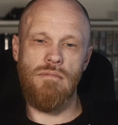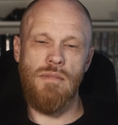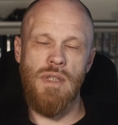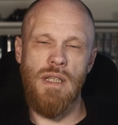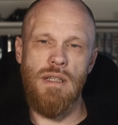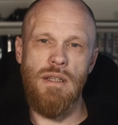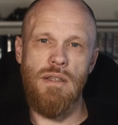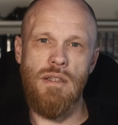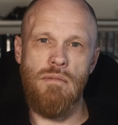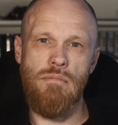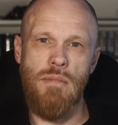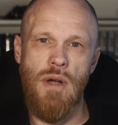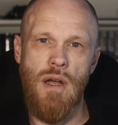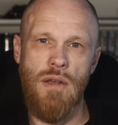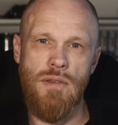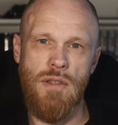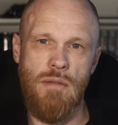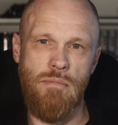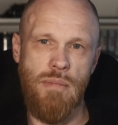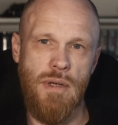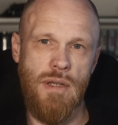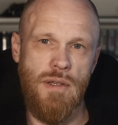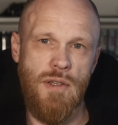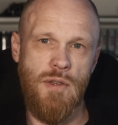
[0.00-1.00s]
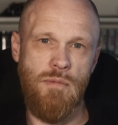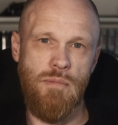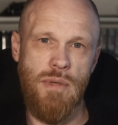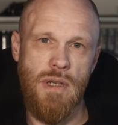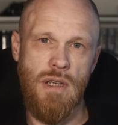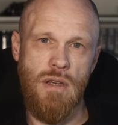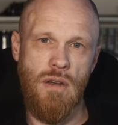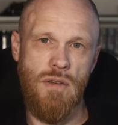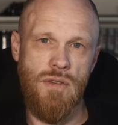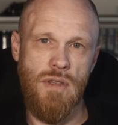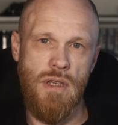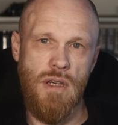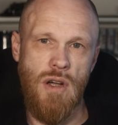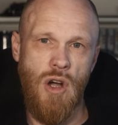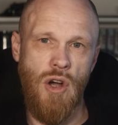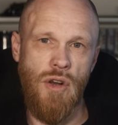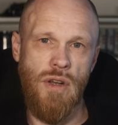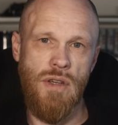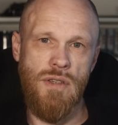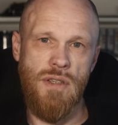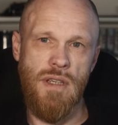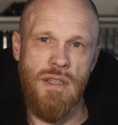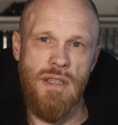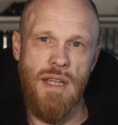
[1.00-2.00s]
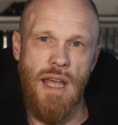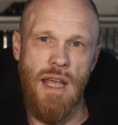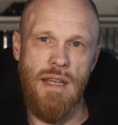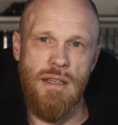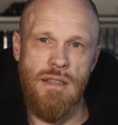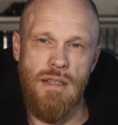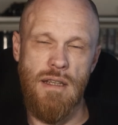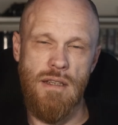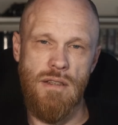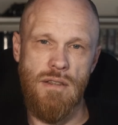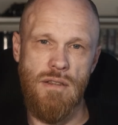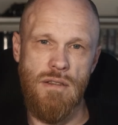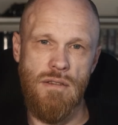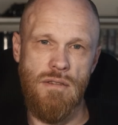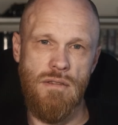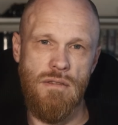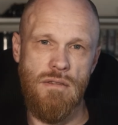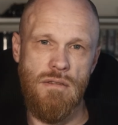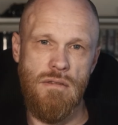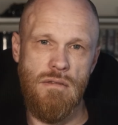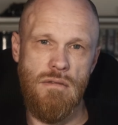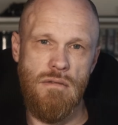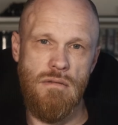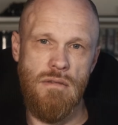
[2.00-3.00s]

It is a masterpiece because it honours its ancestors.